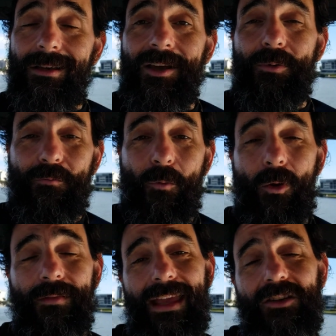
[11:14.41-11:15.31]
before
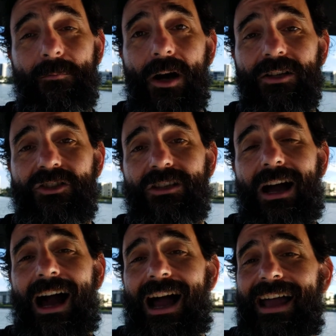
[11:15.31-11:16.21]
the end of March,
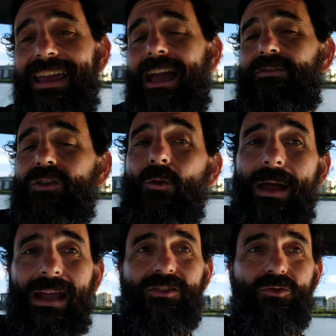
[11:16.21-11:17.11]
I have to go
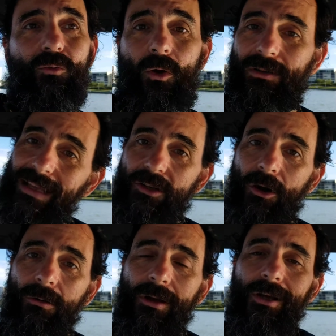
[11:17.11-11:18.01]
back to Orlando
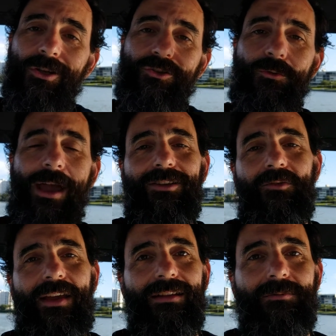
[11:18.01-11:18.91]
to
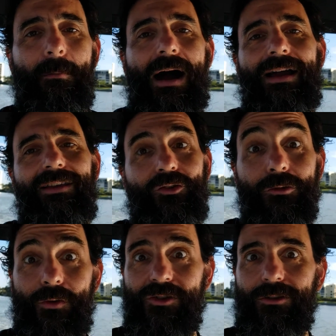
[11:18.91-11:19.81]
activate my
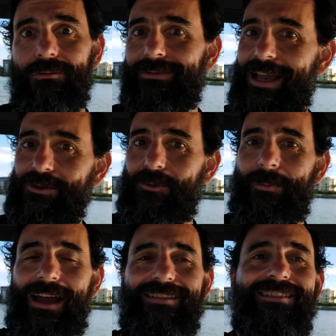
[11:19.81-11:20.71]
Universal annual
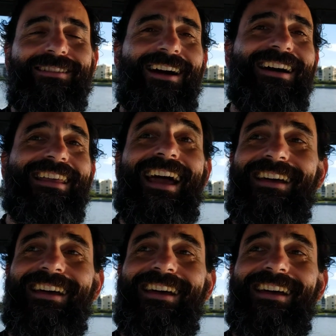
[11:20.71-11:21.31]
pass. Yeah,